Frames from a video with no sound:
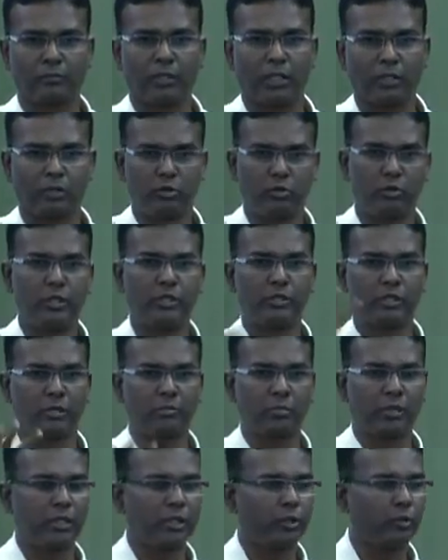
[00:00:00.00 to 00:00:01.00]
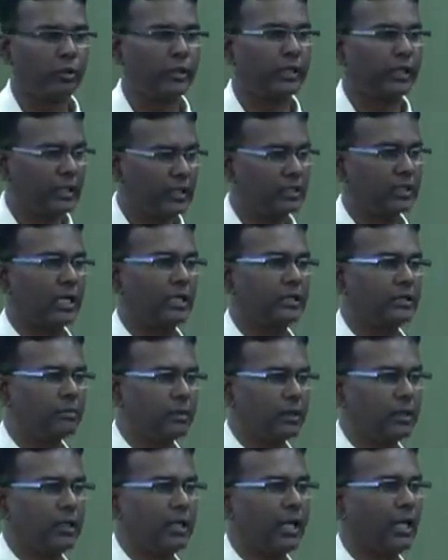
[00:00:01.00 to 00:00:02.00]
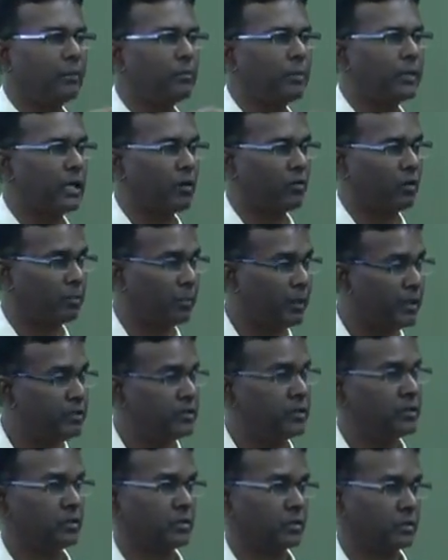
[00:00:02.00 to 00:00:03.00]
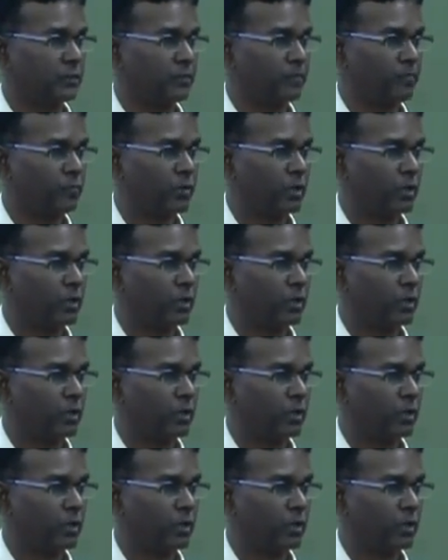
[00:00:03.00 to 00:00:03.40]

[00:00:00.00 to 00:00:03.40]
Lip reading: It's doing something unique, it is ultimately helping our patients.